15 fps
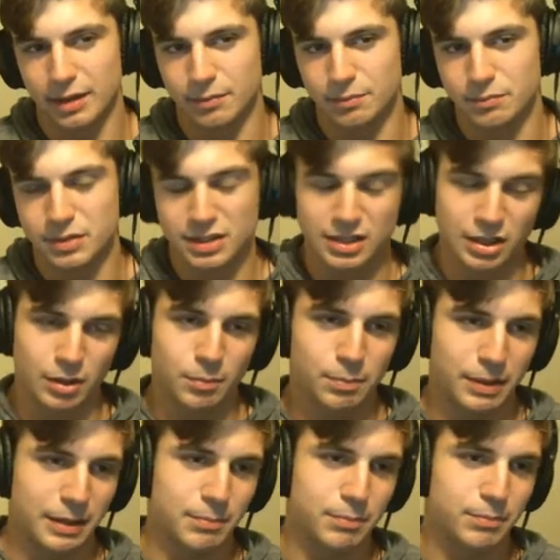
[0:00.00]
still
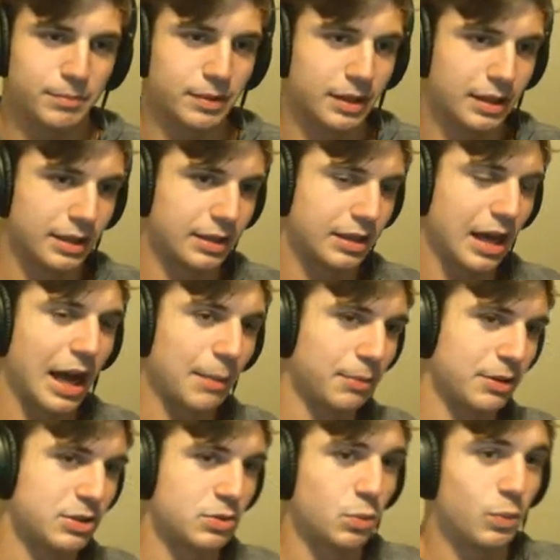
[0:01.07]
beat
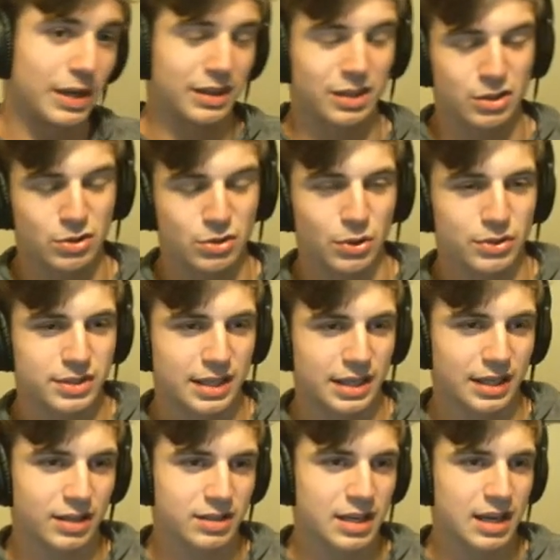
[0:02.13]
Goblins with the Troll
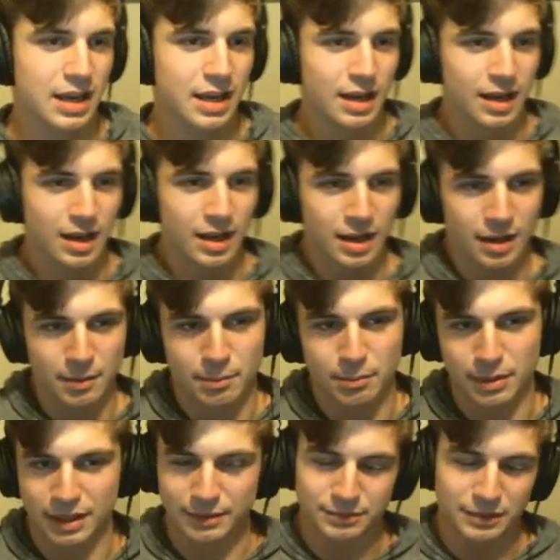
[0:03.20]
Slingers, but